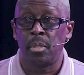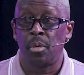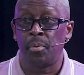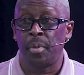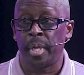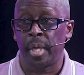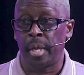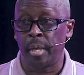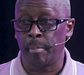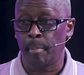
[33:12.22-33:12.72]

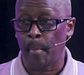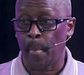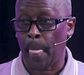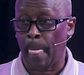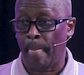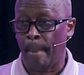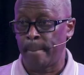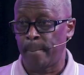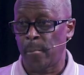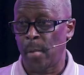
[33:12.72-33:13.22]
Okay?
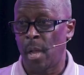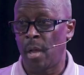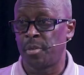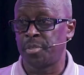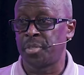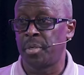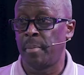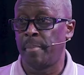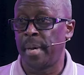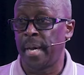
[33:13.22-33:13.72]
I
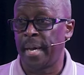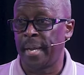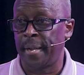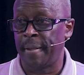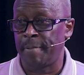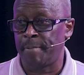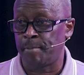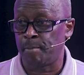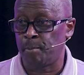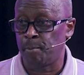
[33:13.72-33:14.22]
was in a
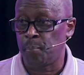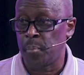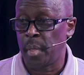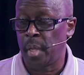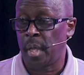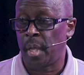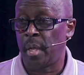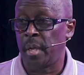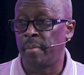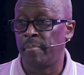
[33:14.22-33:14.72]
body.
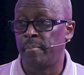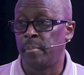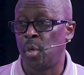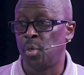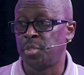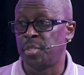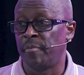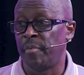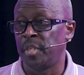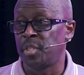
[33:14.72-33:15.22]
And
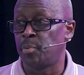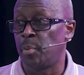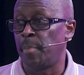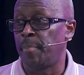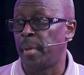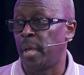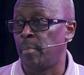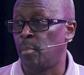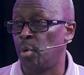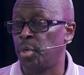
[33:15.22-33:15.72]
most of us,
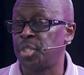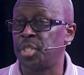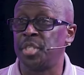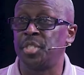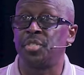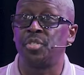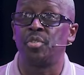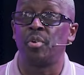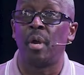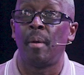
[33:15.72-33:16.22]
we pay more
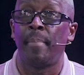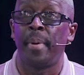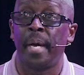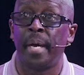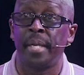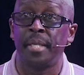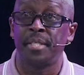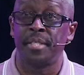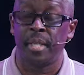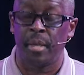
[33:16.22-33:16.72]
attention to our
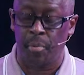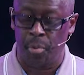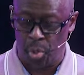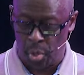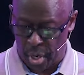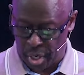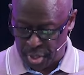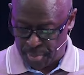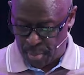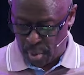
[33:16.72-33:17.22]
bodies than we
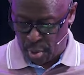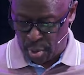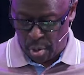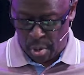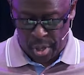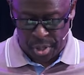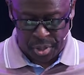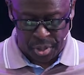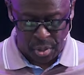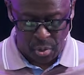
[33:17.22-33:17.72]
do our spirit
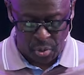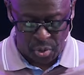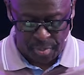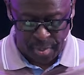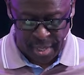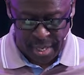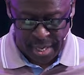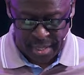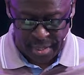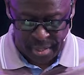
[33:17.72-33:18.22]
or our souls,
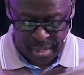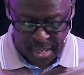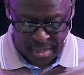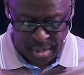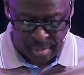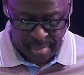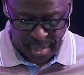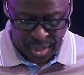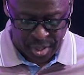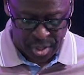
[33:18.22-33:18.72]
but that's
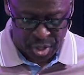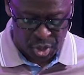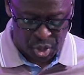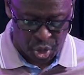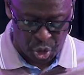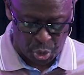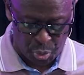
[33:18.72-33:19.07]
not the message